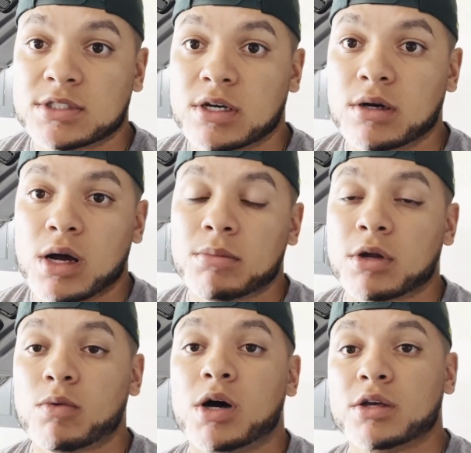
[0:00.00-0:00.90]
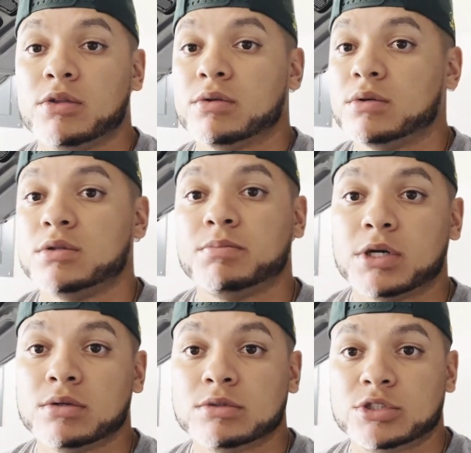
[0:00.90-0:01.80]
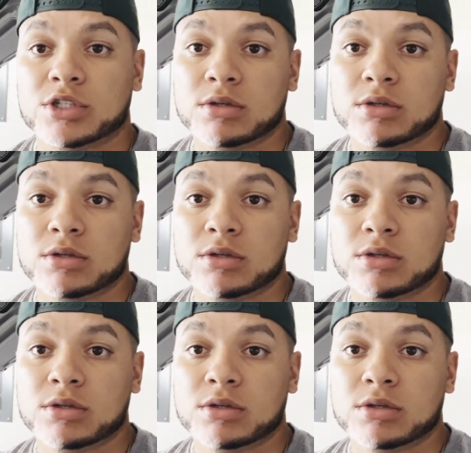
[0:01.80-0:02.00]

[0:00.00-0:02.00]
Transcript: So I'm gonna walk you through the boat and show